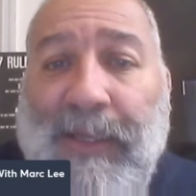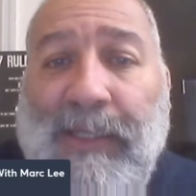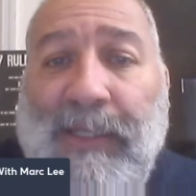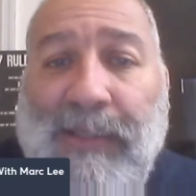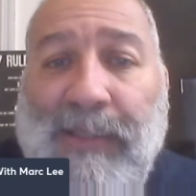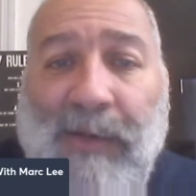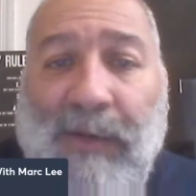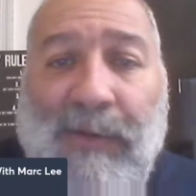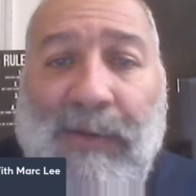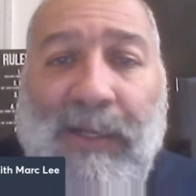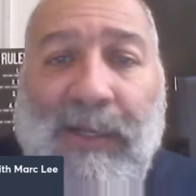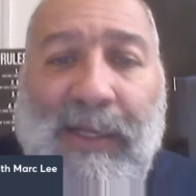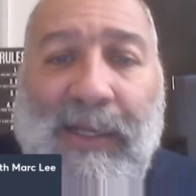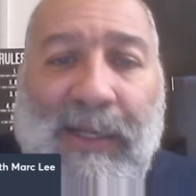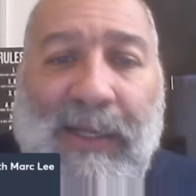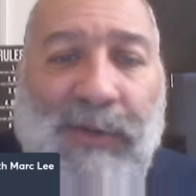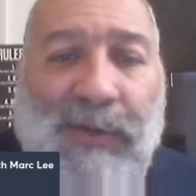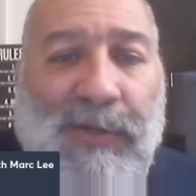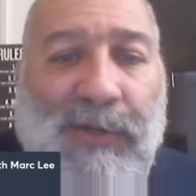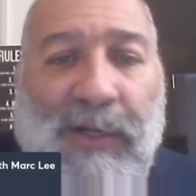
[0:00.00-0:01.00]
So
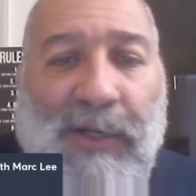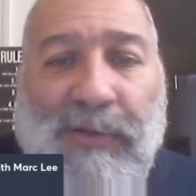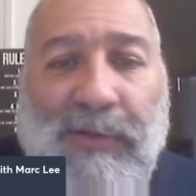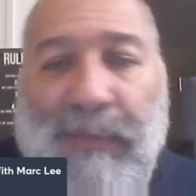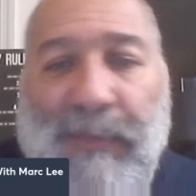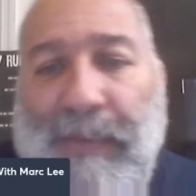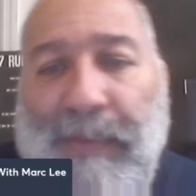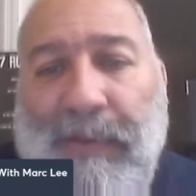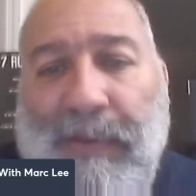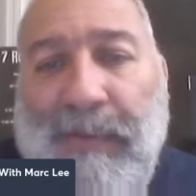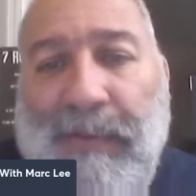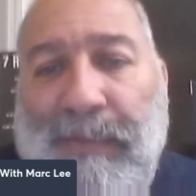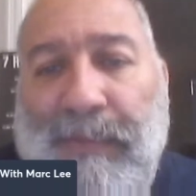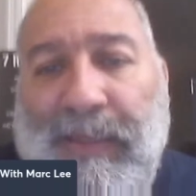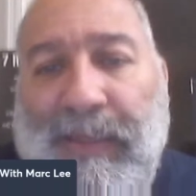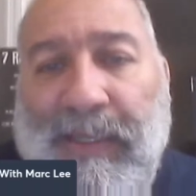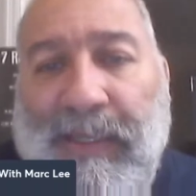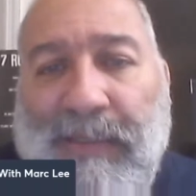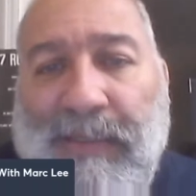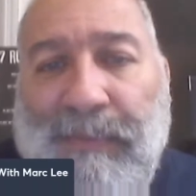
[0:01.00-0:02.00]
who knows? Maybe he'll
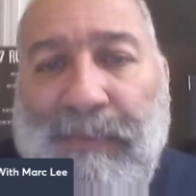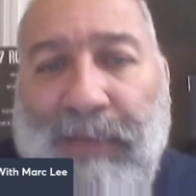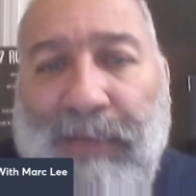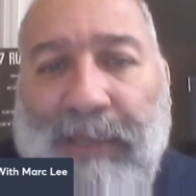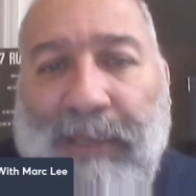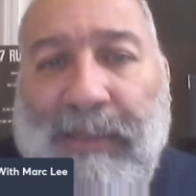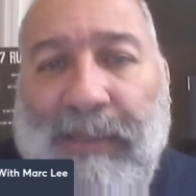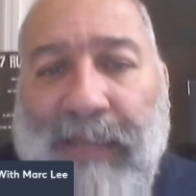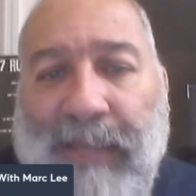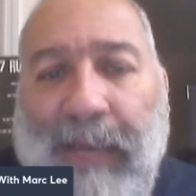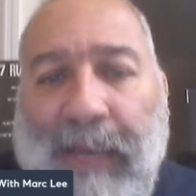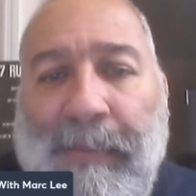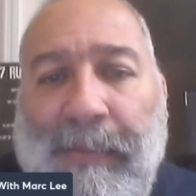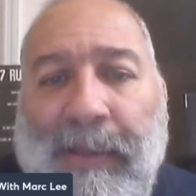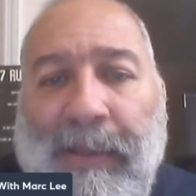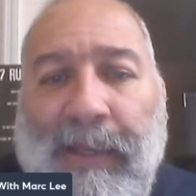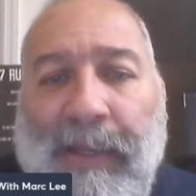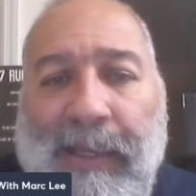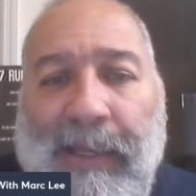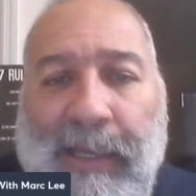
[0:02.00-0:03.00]
get some playing time
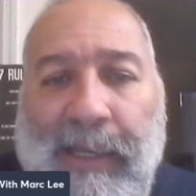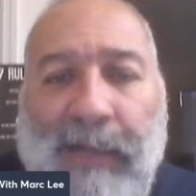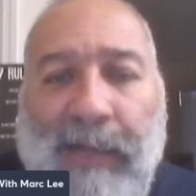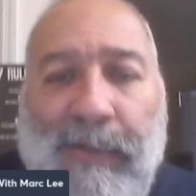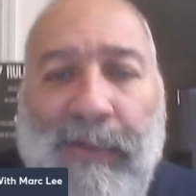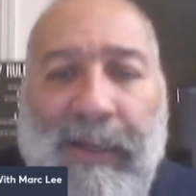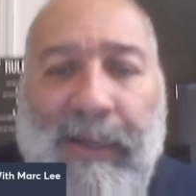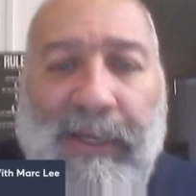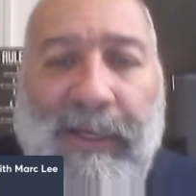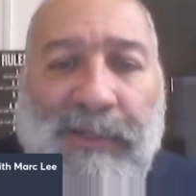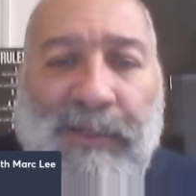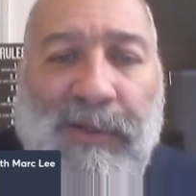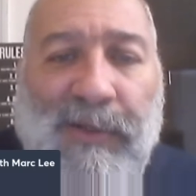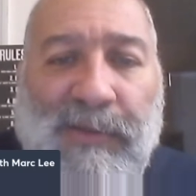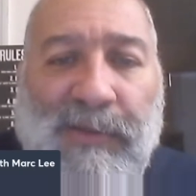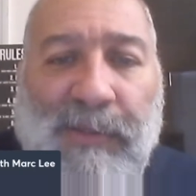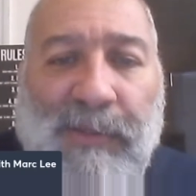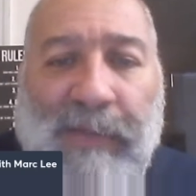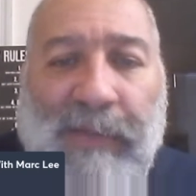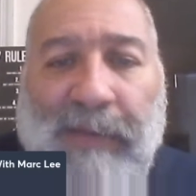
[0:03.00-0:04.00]
here. As you
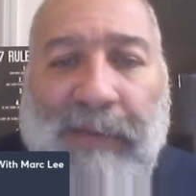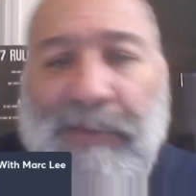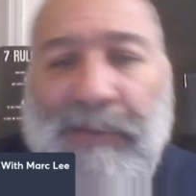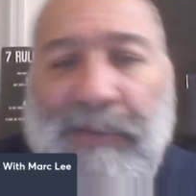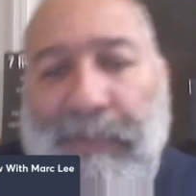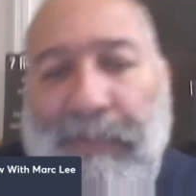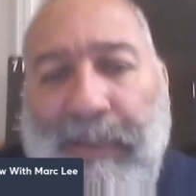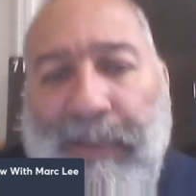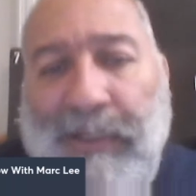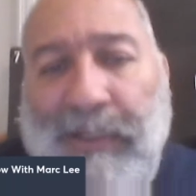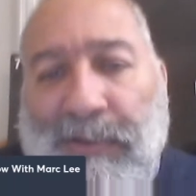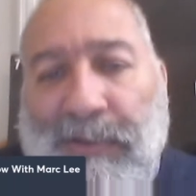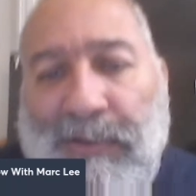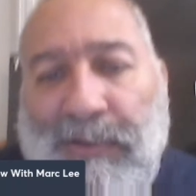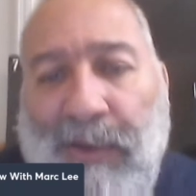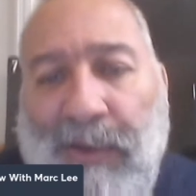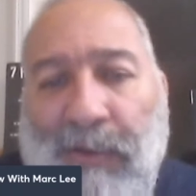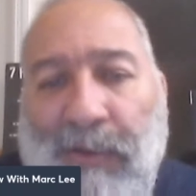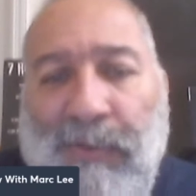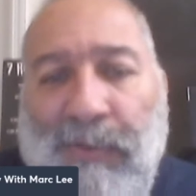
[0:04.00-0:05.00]
know, sometimes the majors
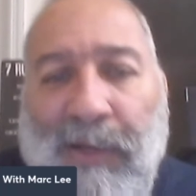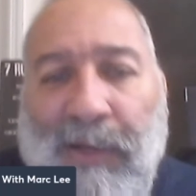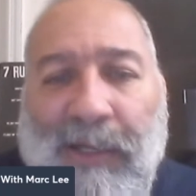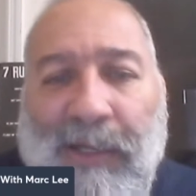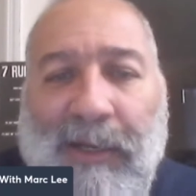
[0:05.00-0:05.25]
go